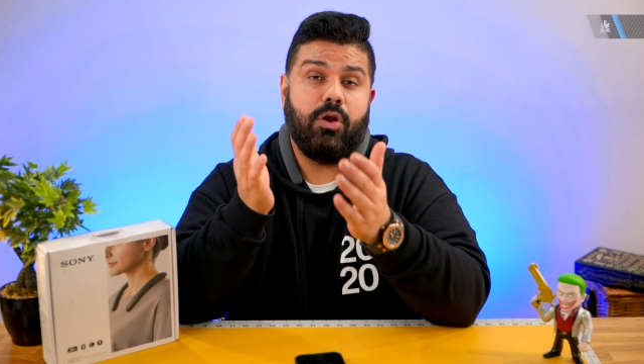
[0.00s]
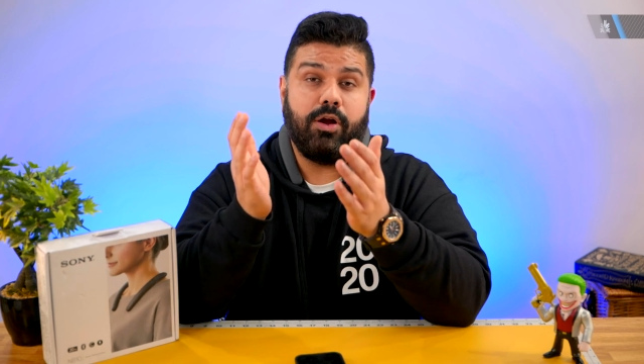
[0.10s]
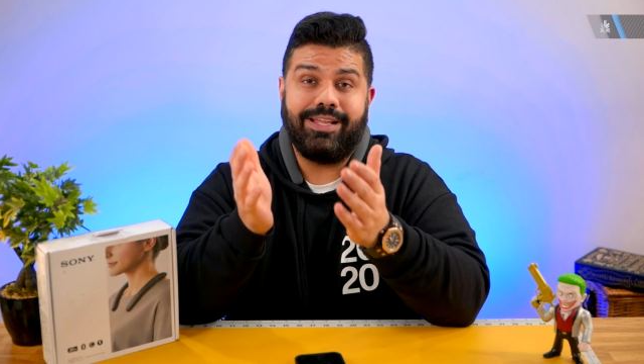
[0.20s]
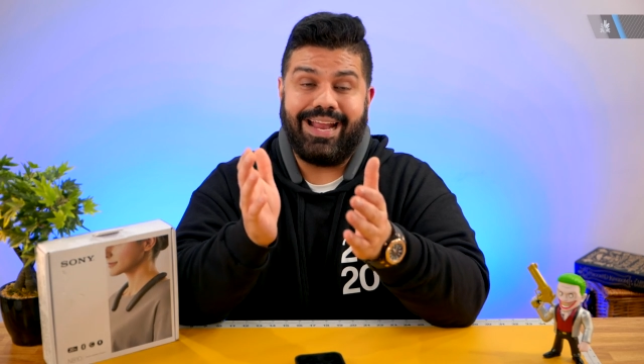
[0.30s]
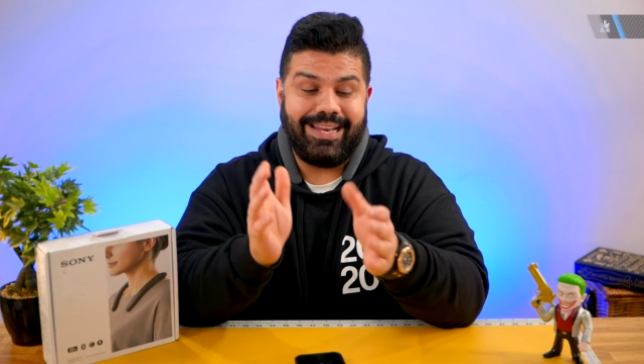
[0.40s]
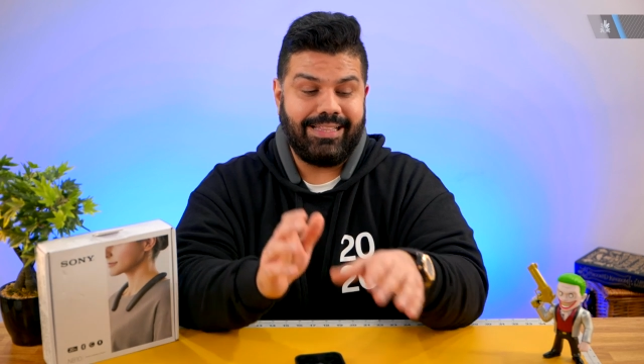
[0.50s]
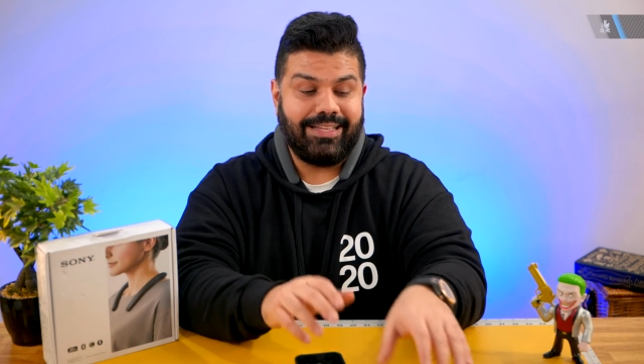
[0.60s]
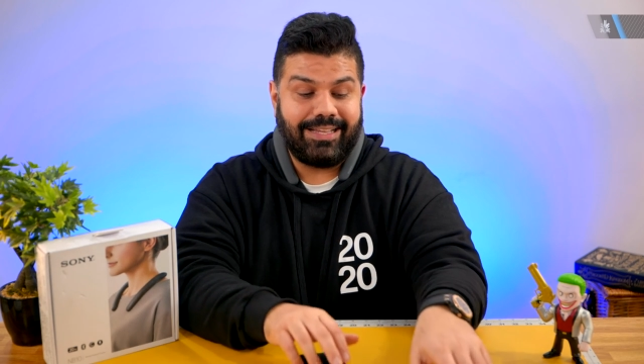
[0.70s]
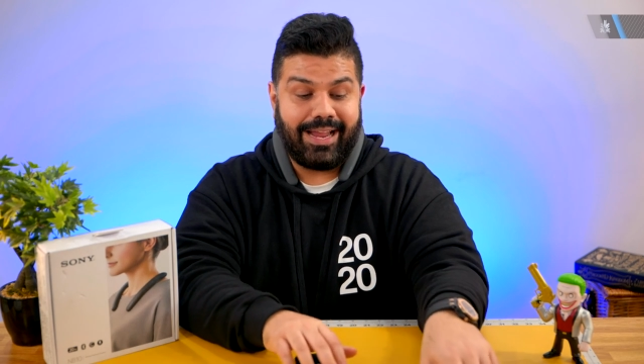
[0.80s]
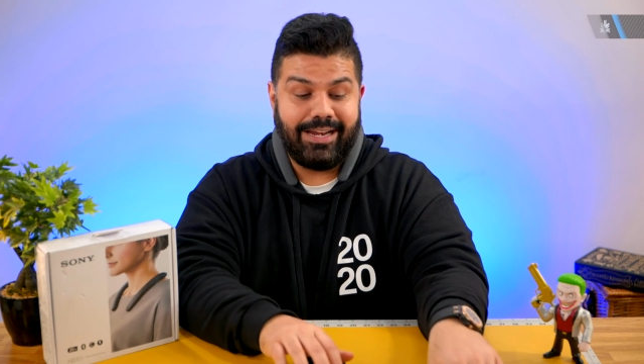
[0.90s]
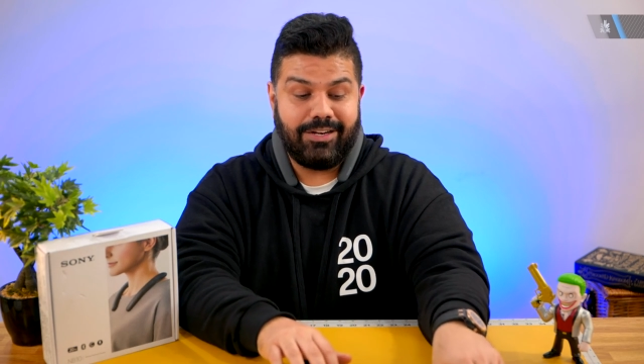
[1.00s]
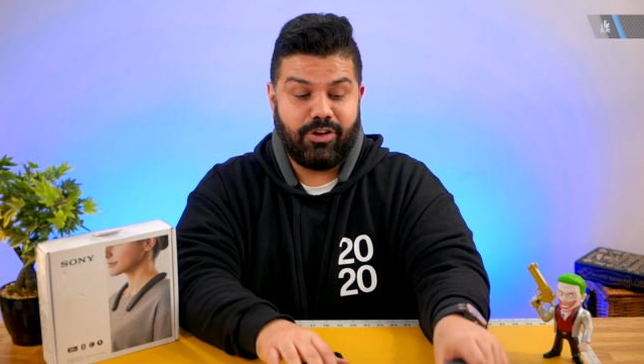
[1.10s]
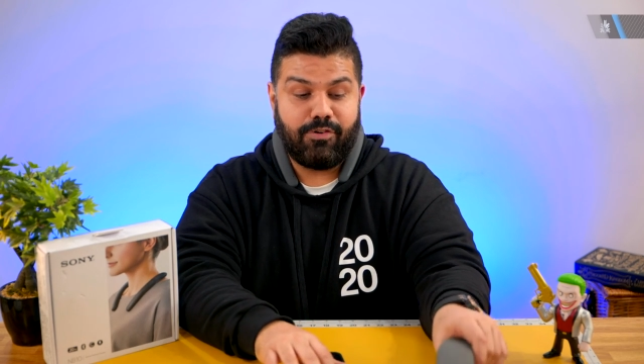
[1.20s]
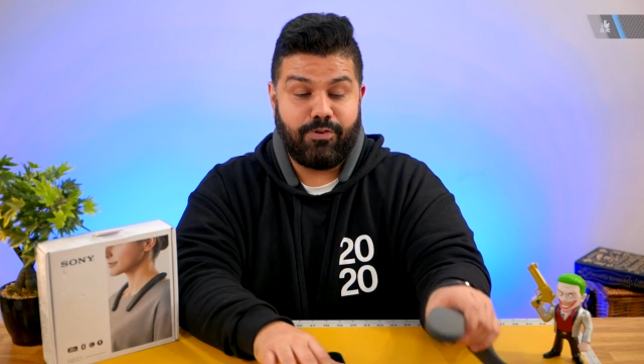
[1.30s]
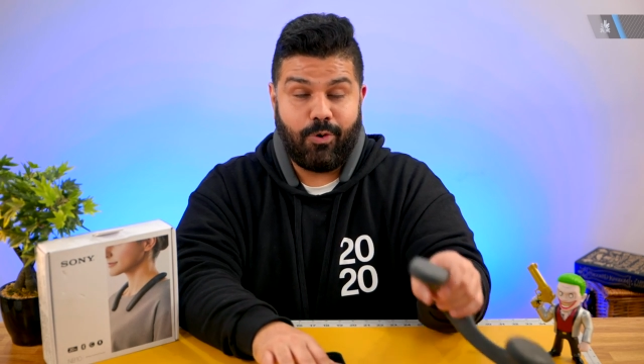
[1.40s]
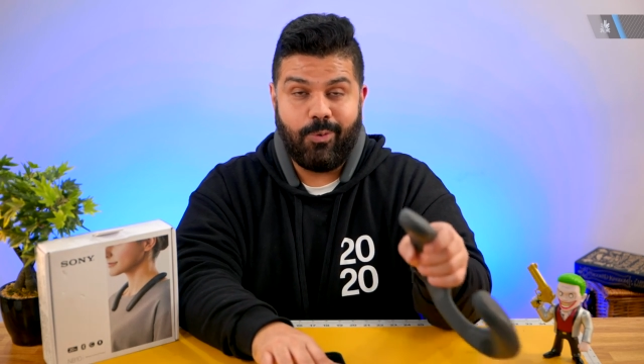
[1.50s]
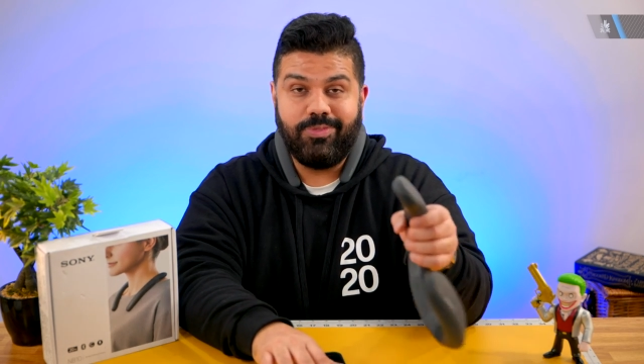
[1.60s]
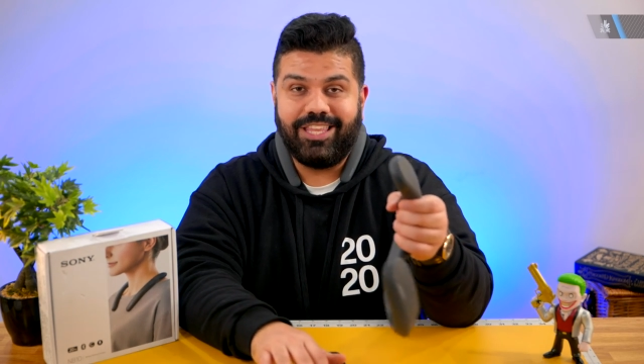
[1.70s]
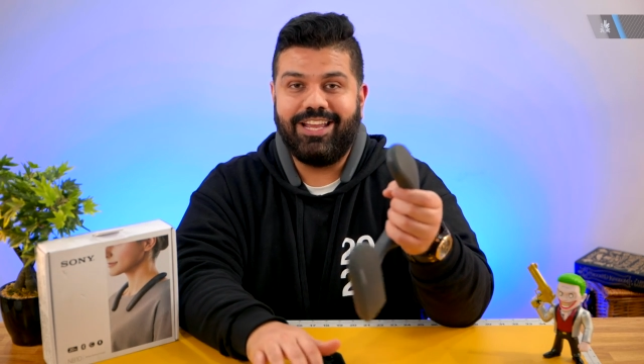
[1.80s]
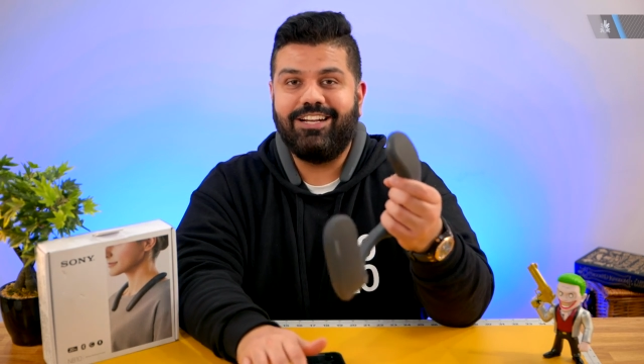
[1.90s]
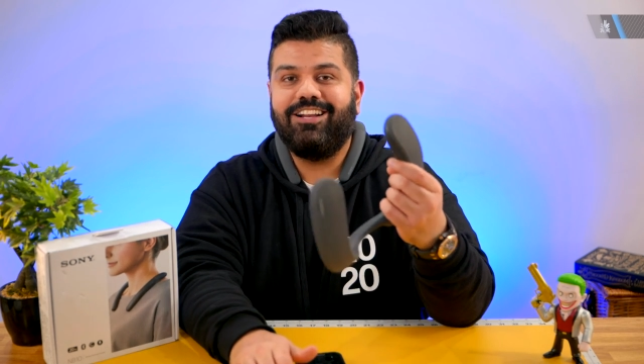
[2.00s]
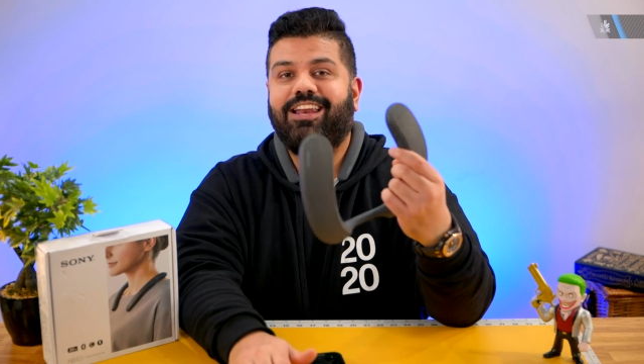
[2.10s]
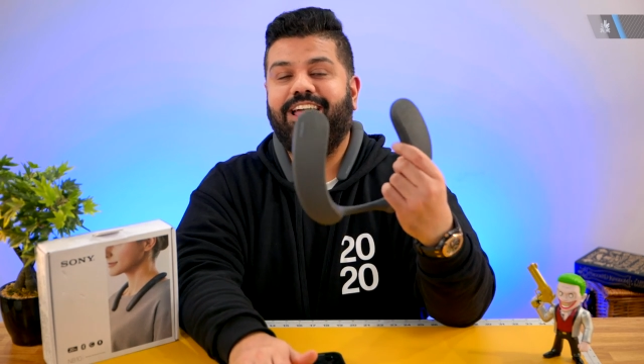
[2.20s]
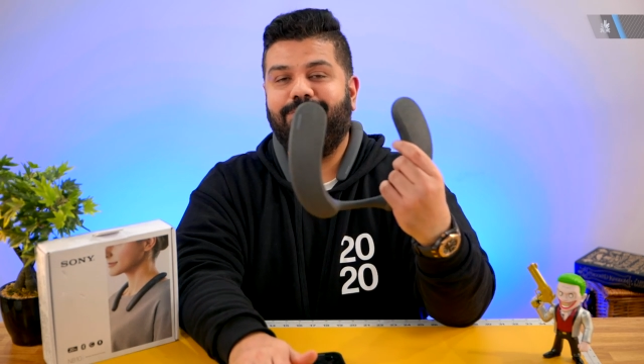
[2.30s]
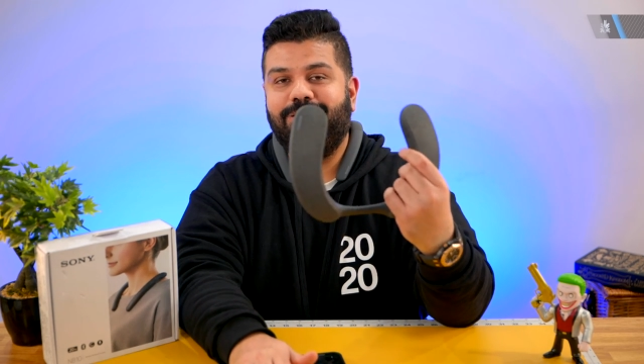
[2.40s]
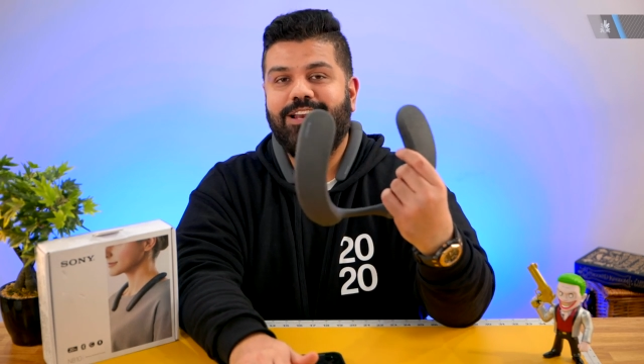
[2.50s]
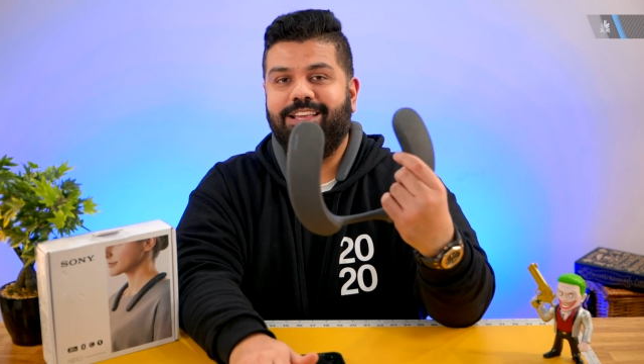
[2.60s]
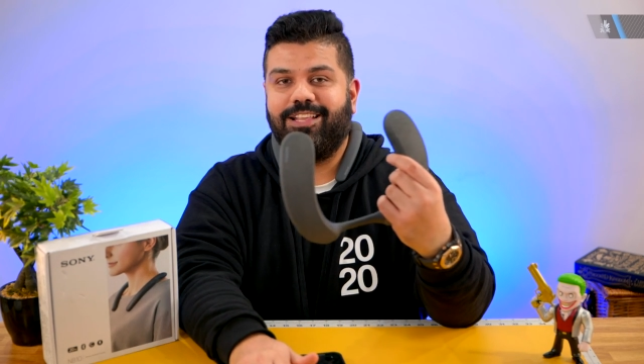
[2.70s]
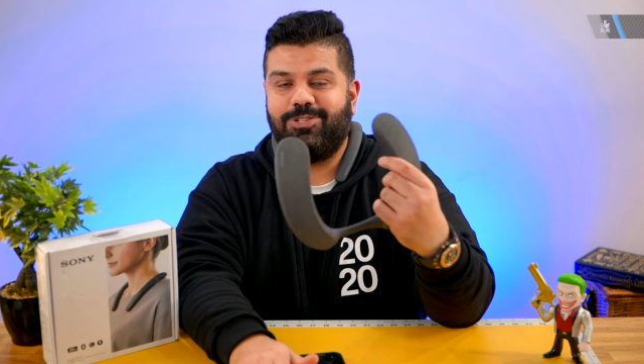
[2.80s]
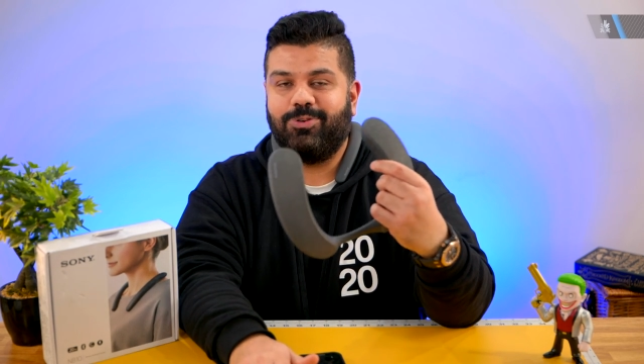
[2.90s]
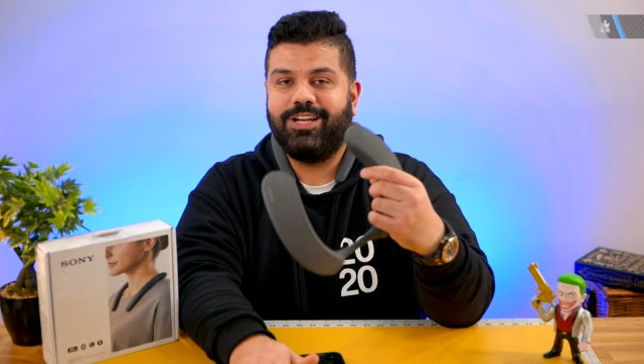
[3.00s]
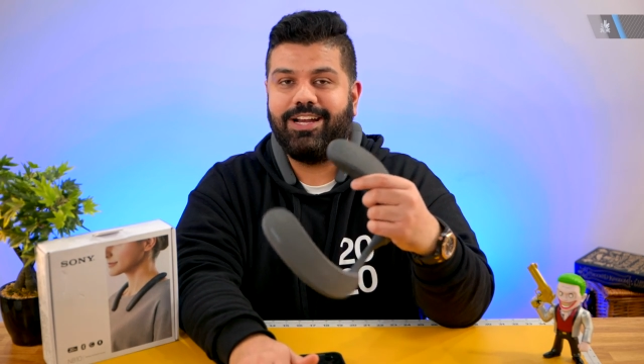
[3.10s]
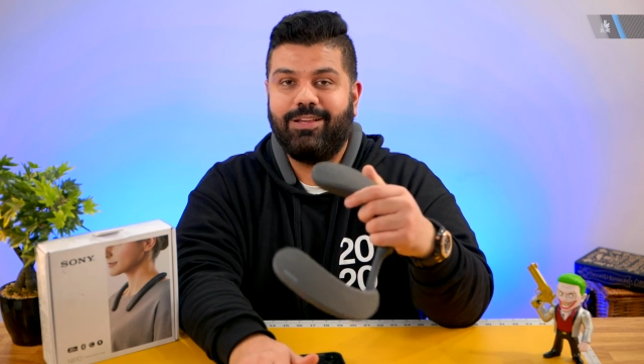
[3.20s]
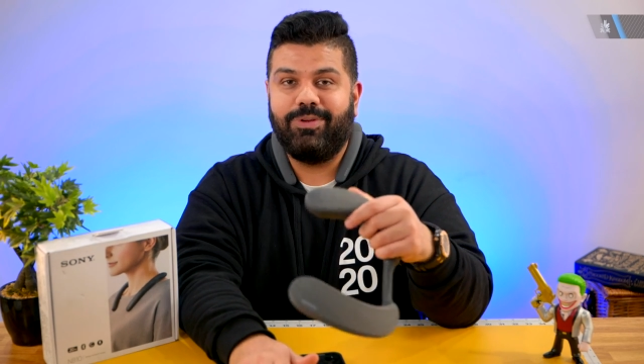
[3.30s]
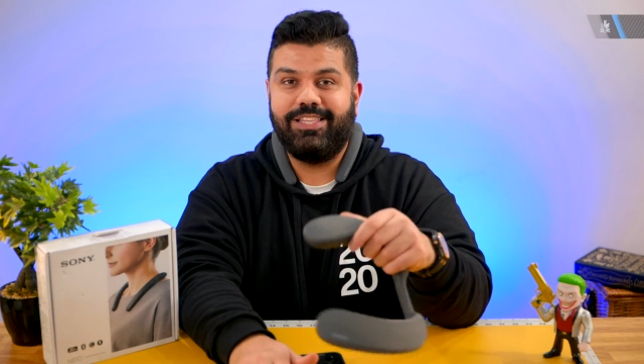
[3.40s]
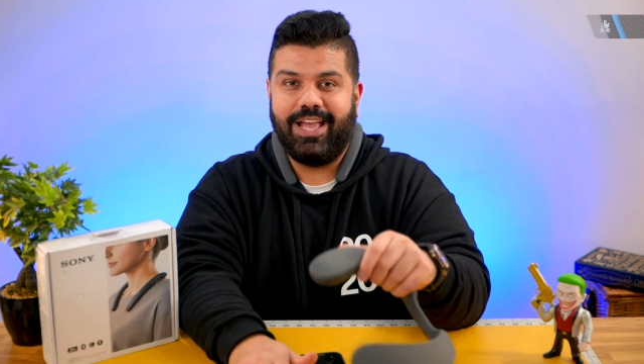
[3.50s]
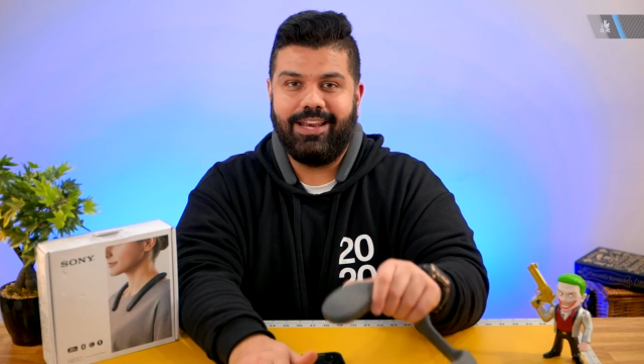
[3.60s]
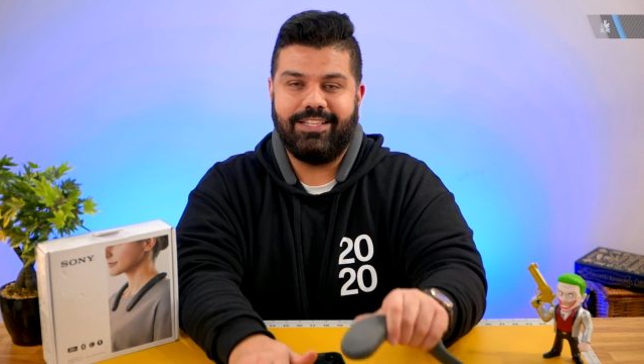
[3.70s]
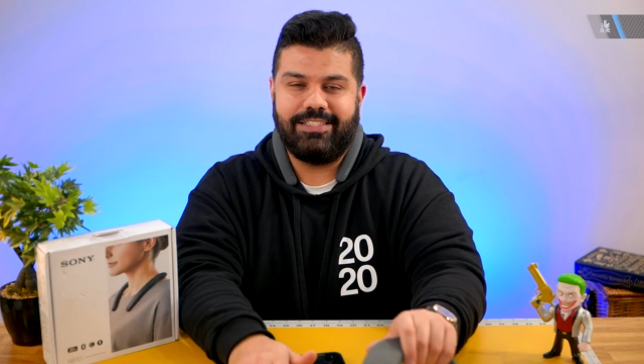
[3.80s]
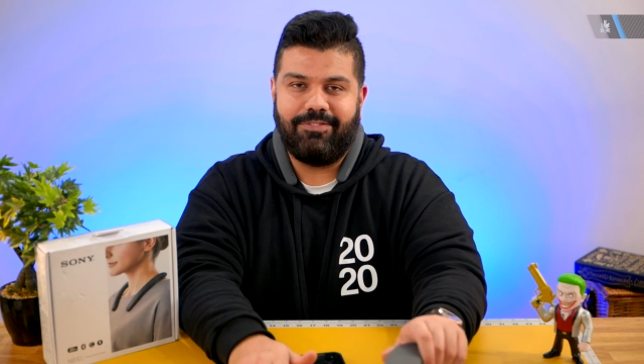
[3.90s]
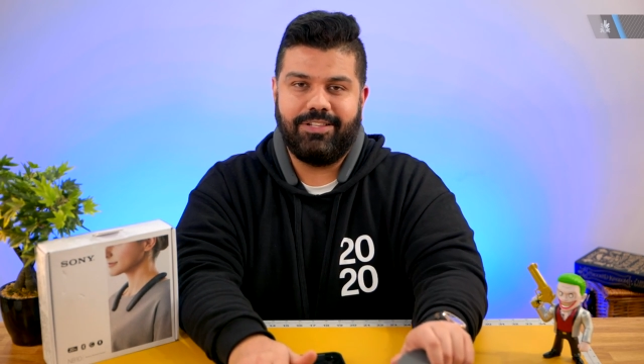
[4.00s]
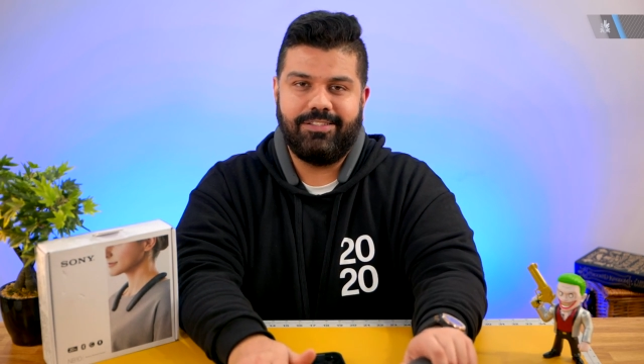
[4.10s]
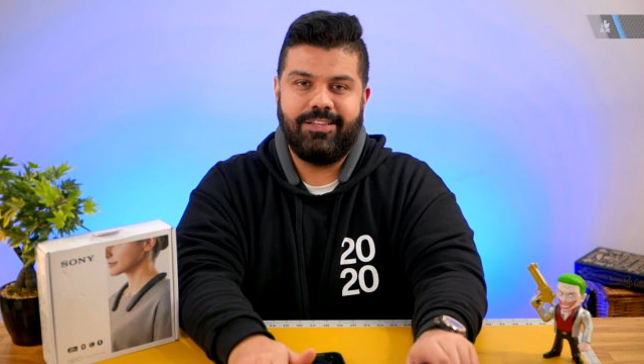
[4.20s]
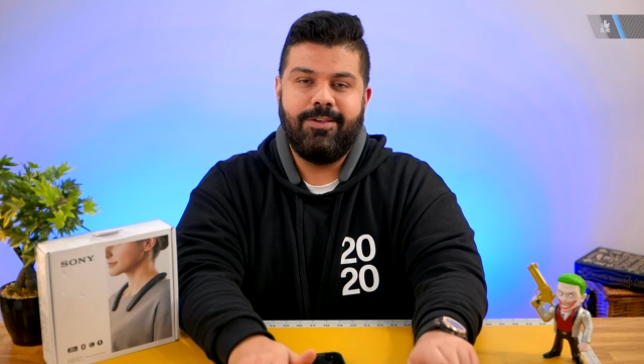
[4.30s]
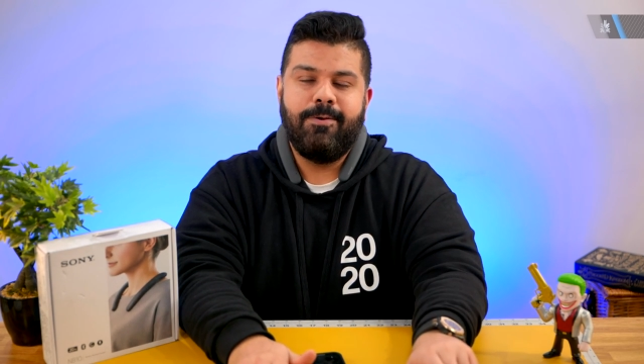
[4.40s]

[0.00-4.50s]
not getting the kind of home theater-like feeling that you were getting with the NS7s,